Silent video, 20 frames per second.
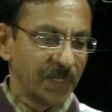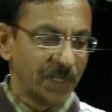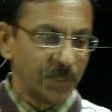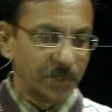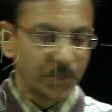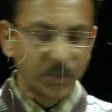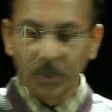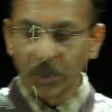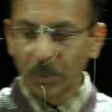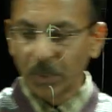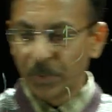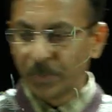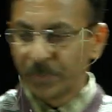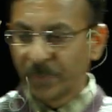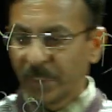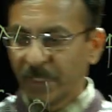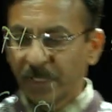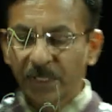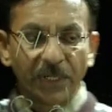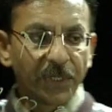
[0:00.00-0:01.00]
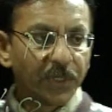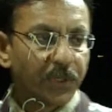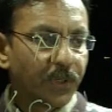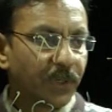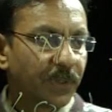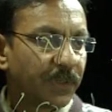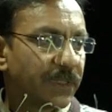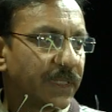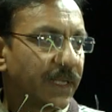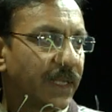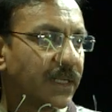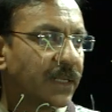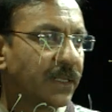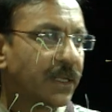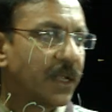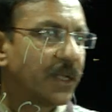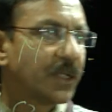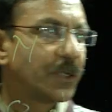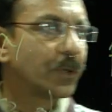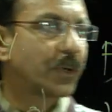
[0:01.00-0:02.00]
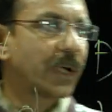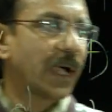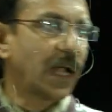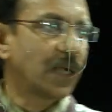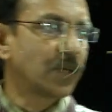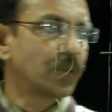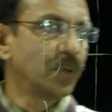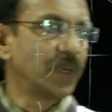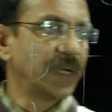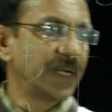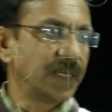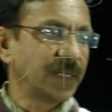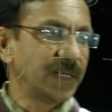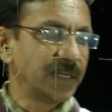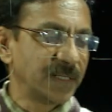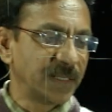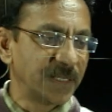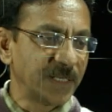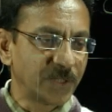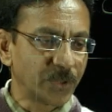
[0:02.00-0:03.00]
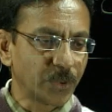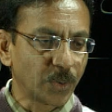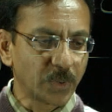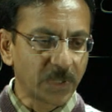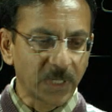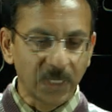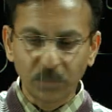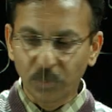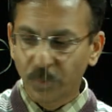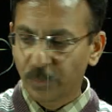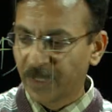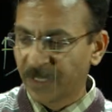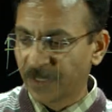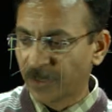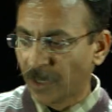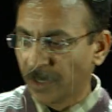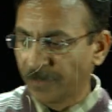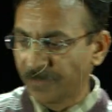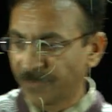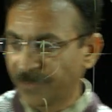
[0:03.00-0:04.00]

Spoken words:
So, then you calculate the total moment of